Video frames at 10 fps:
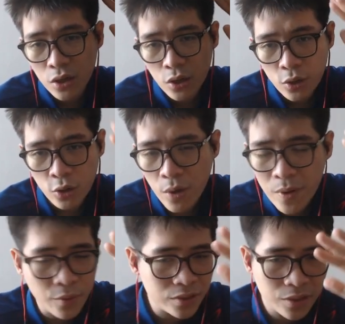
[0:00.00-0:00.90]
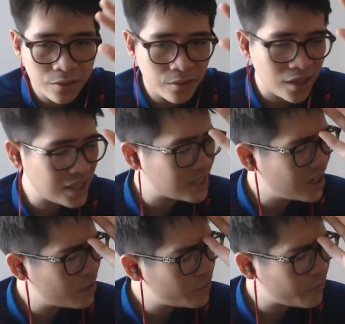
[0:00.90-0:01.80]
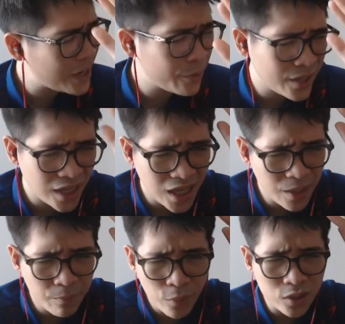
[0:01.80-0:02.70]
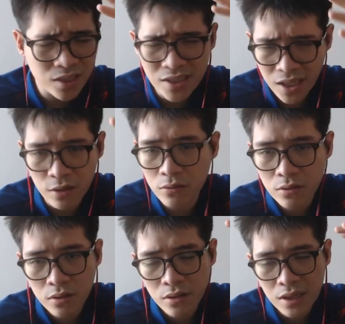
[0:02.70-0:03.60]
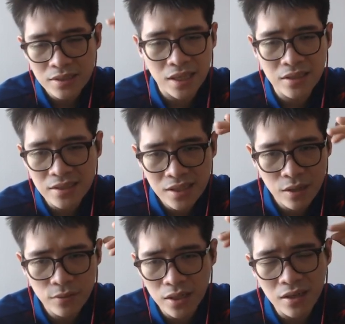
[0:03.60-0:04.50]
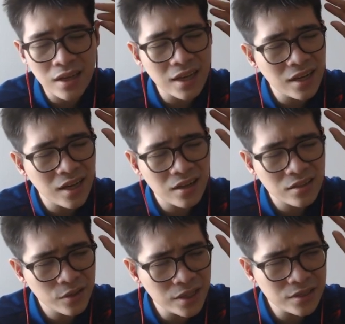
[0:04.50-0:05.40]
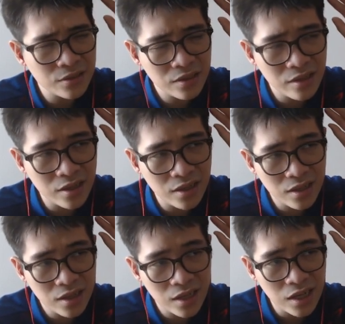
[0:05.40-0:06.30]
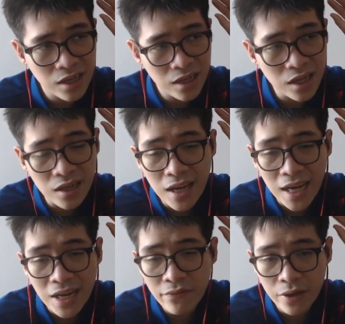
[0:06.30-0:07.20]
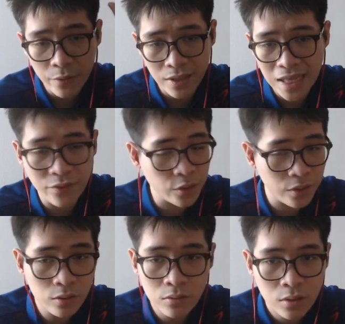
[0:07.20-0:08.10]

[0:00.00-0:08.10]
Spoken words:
your opponent want to do is a very important skill. It's like the skill that you need to learn at every level, you know.